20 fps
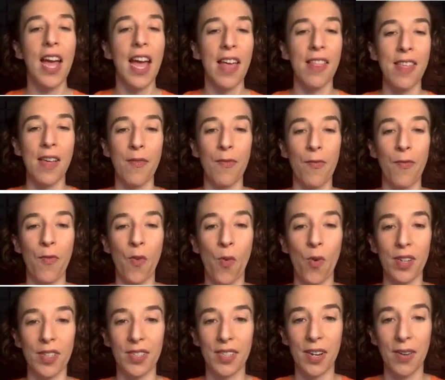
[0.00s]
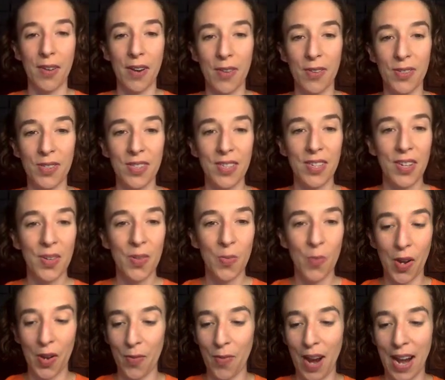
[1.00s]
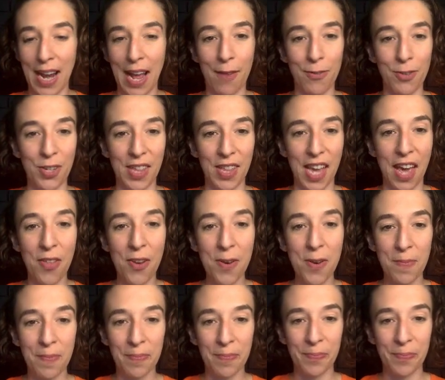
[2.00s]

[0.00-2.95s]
and then four zeros, one right after the other.